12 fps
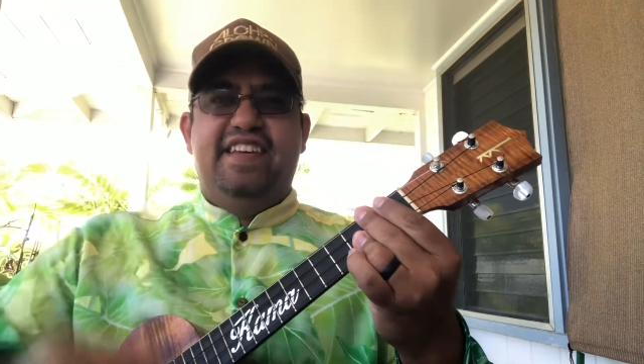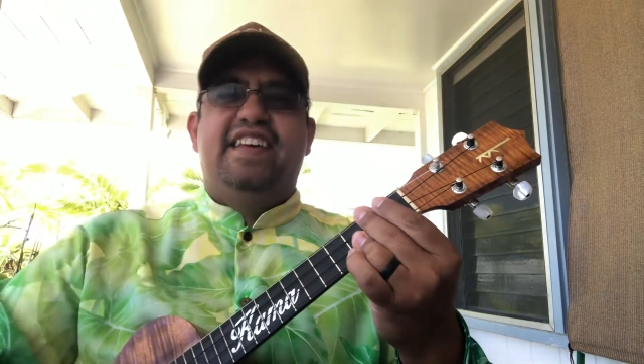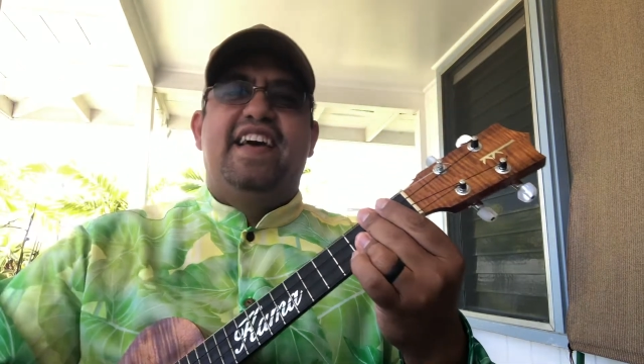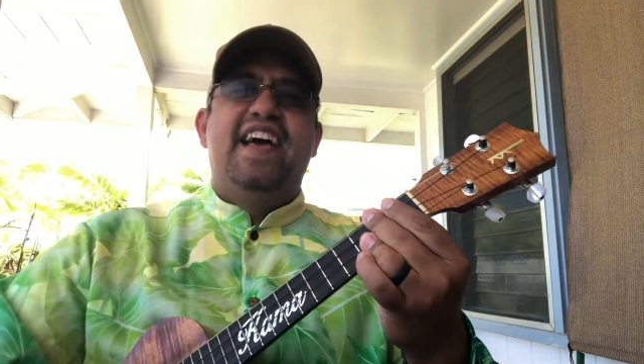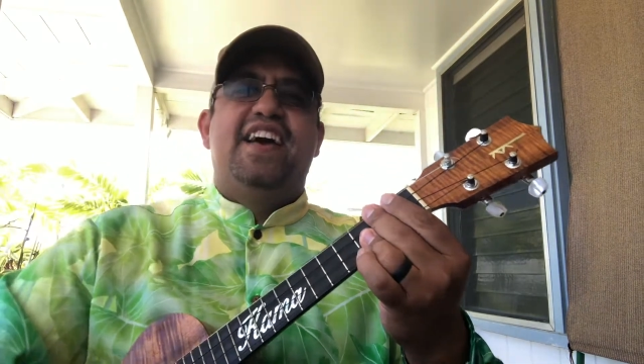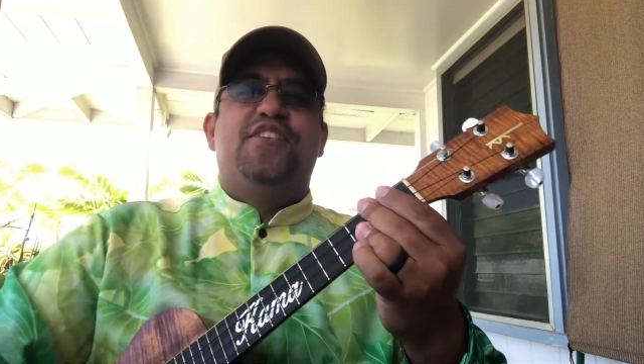
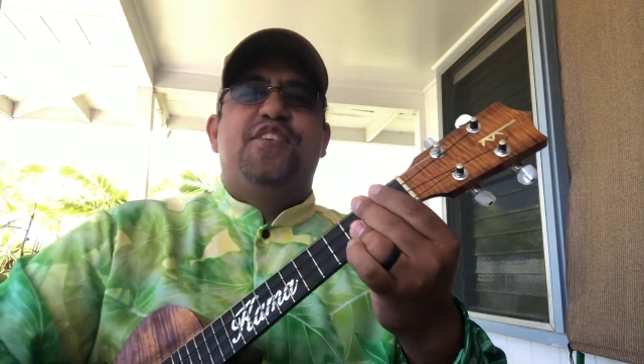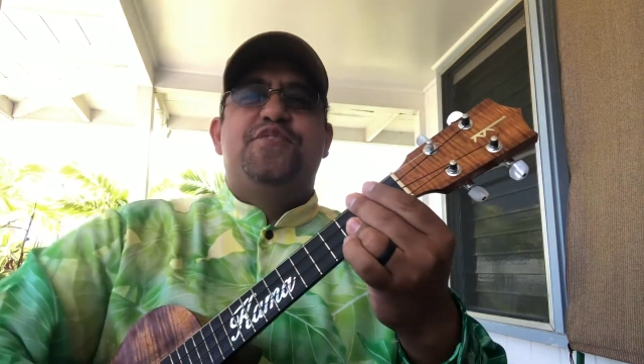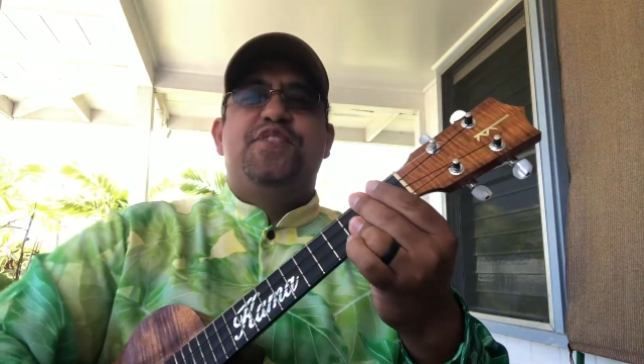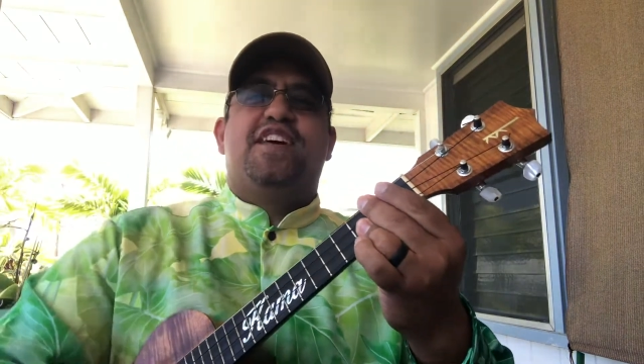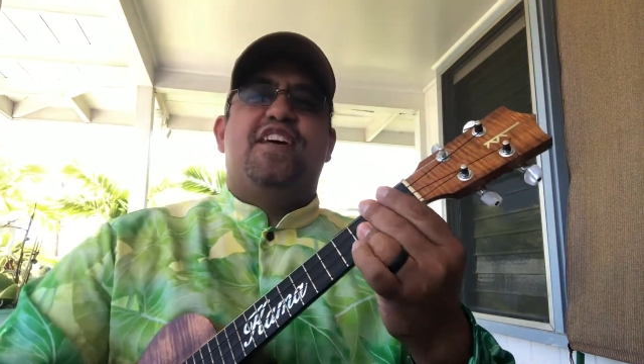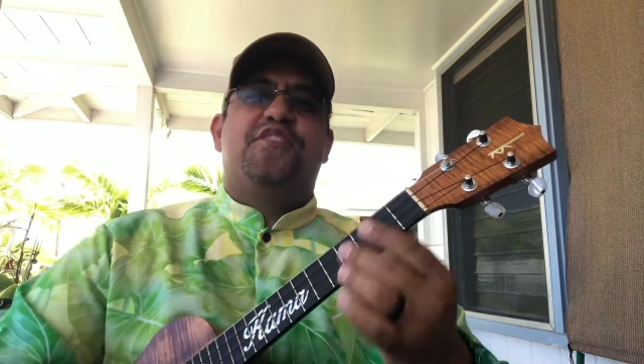Hey, aloha
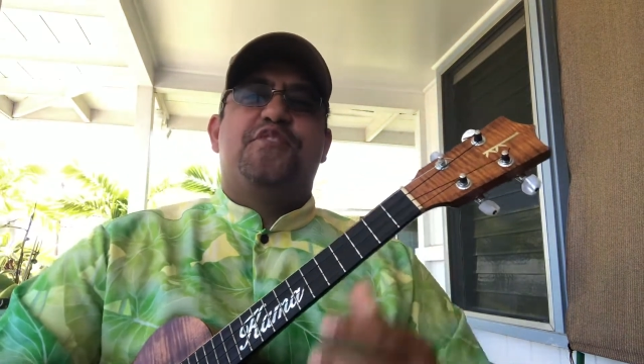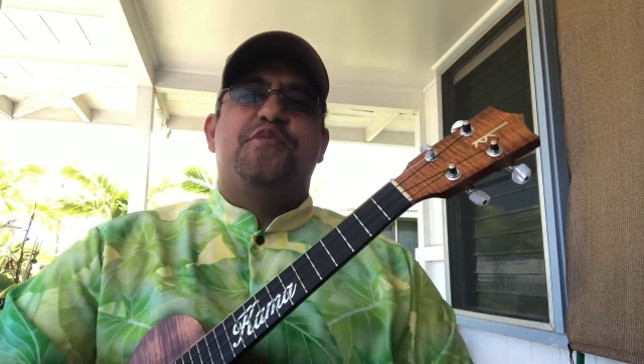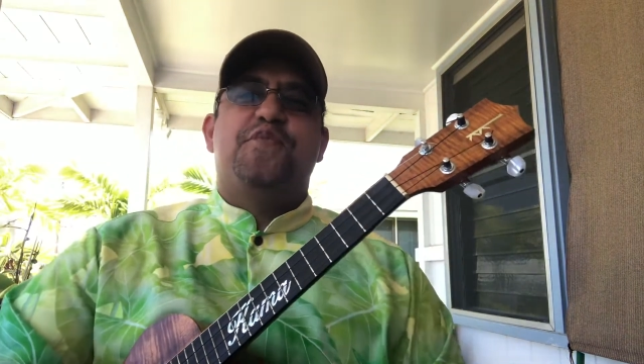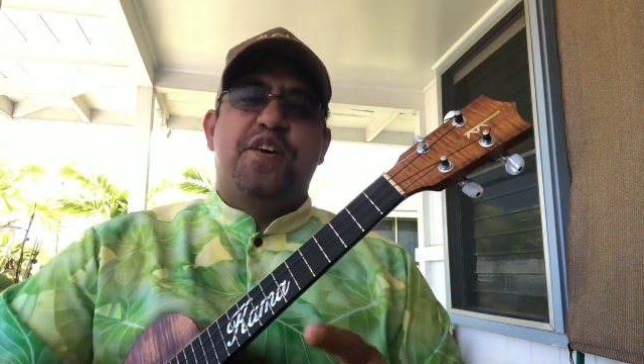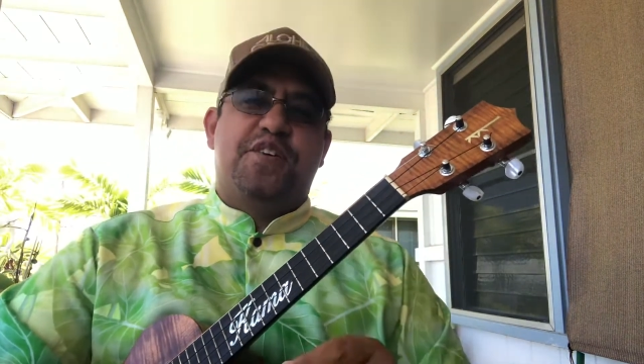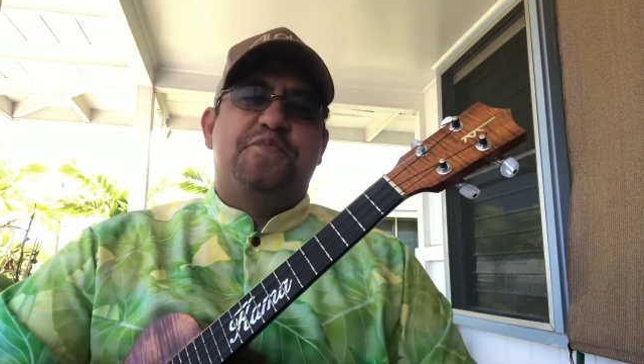nui kākou,
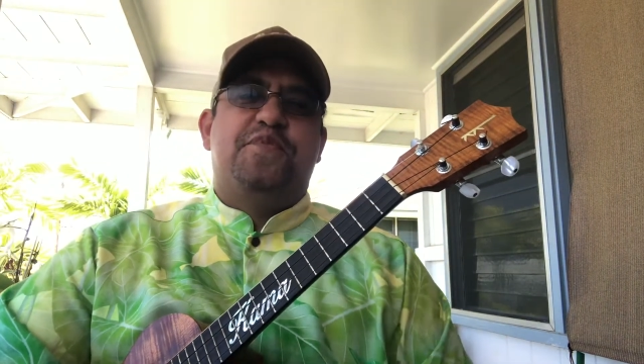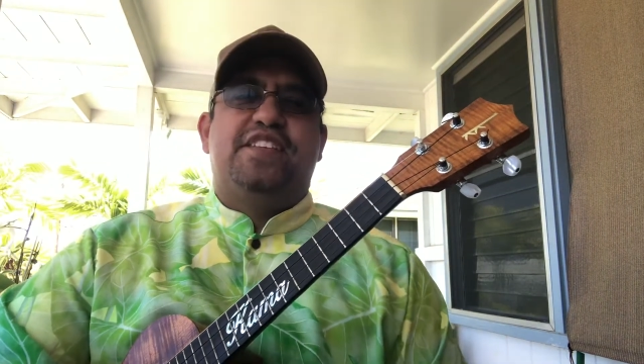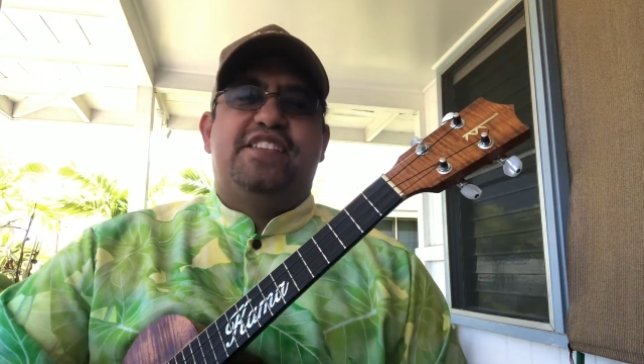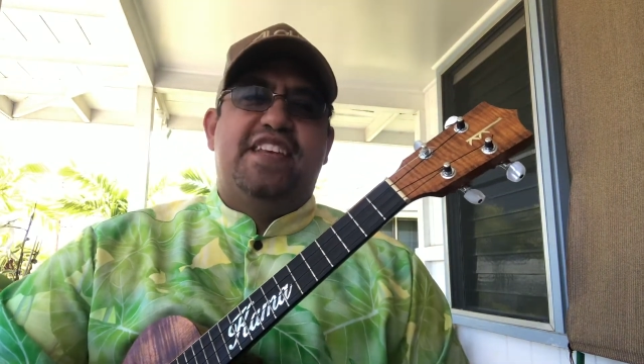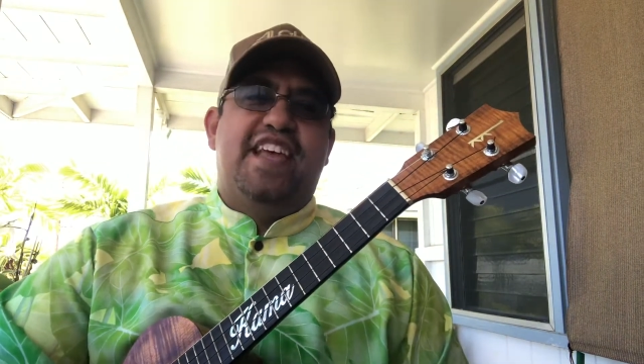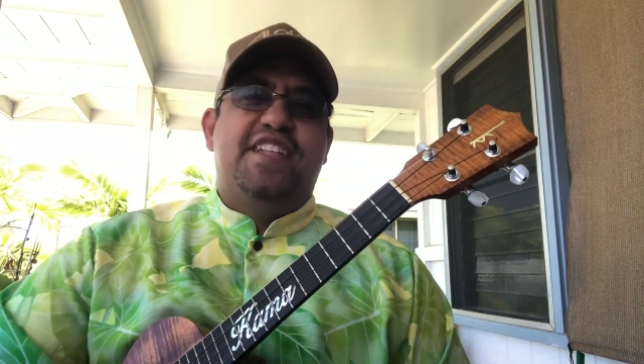welcome
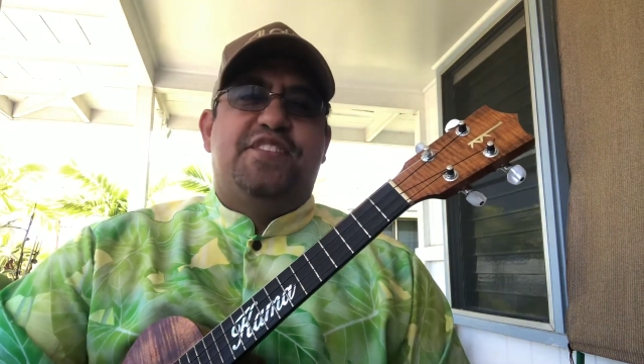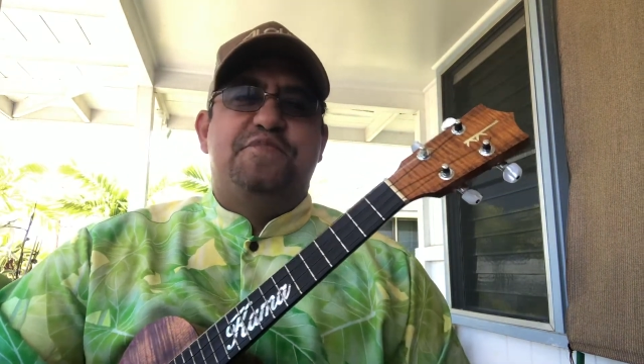once again